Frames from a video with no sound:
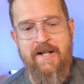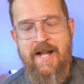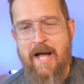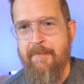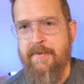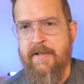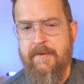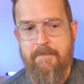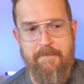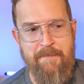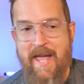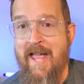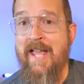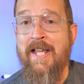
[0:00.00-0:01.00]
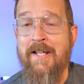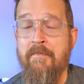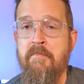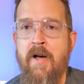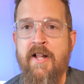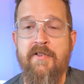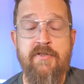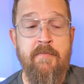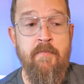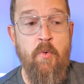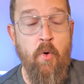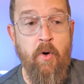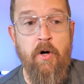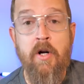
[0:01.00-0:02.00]
not paying much
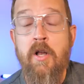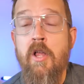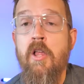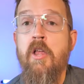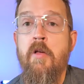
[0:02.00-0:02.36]
more,